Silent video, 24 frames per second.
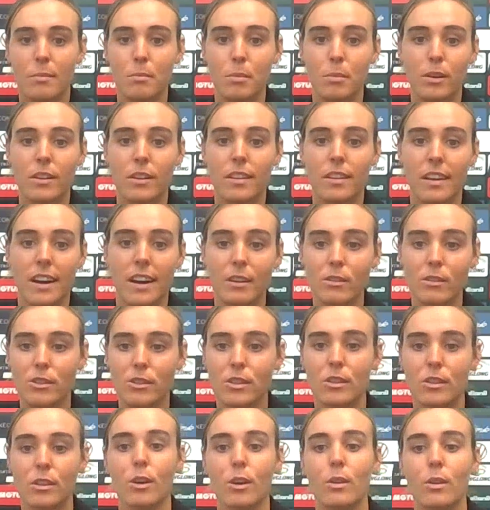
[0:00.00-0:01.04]
but I
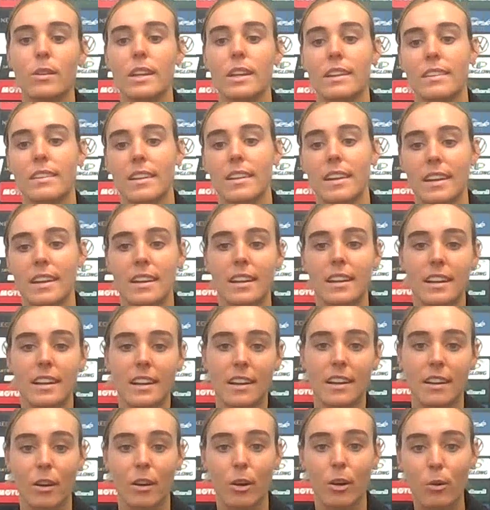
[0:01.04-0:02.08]
also know that
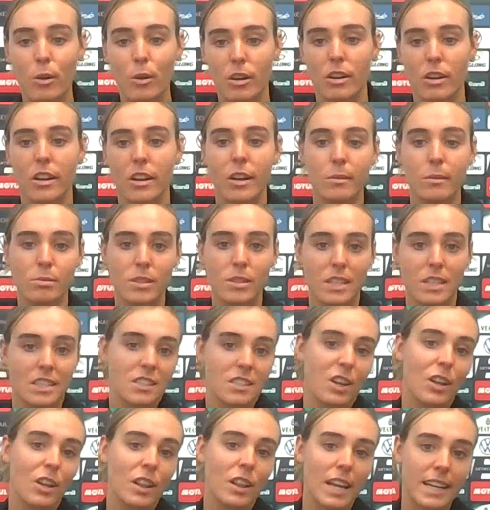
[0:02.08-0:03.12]
in lower clubs,
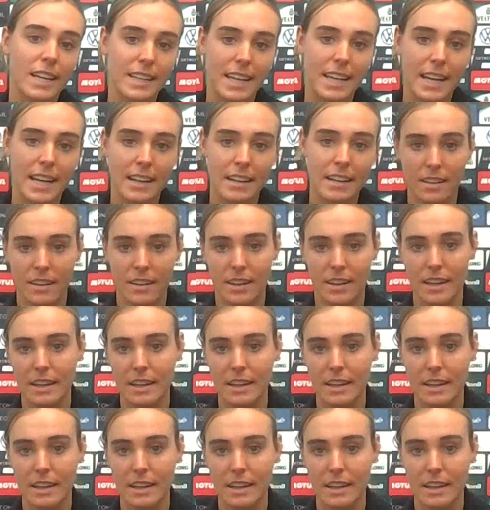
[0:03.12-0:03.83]
it's not like that.